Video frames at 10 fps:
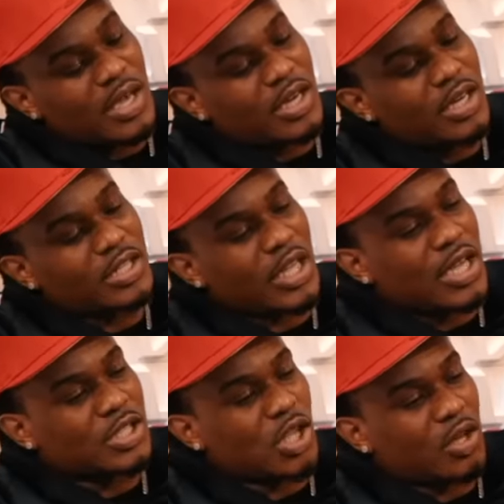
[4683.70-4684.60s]
it mean good
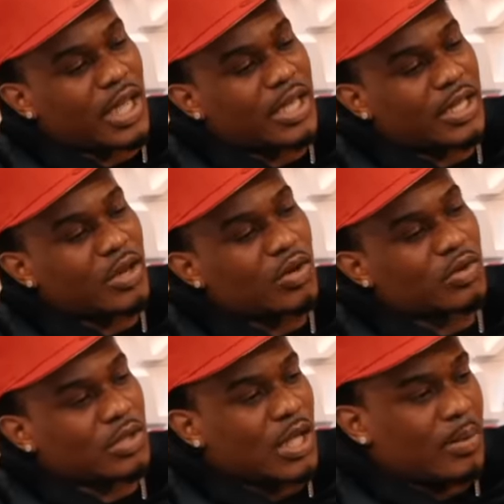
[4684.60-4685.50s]
things though. Yeah. Like
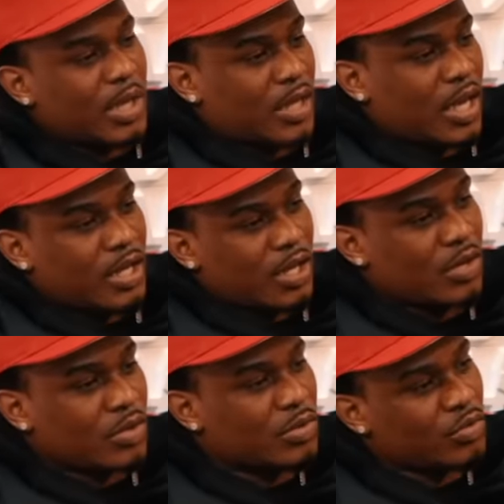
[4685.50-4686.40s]
yo, I mean like
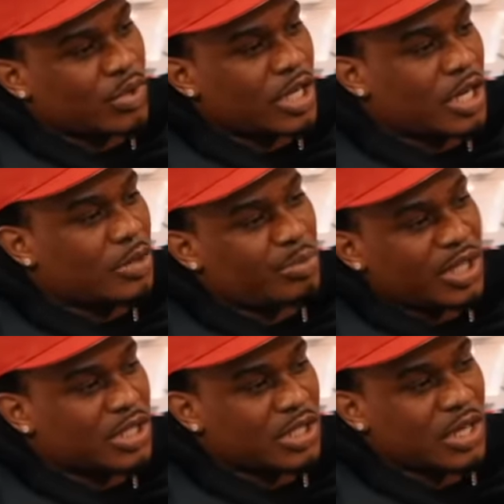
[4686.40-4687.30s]
yo, See? what kind of
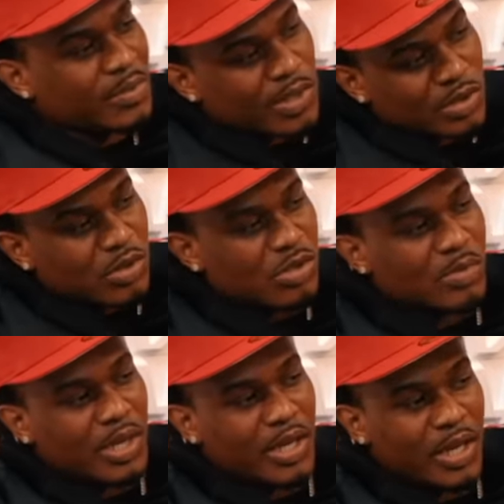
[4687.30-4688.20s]
bitches? I'm the
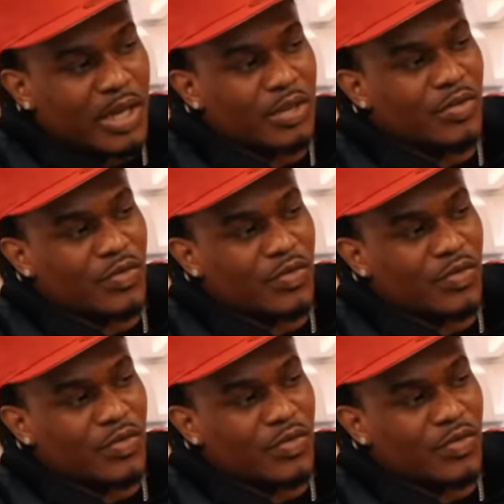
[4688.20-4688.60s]
Guzu man. Like,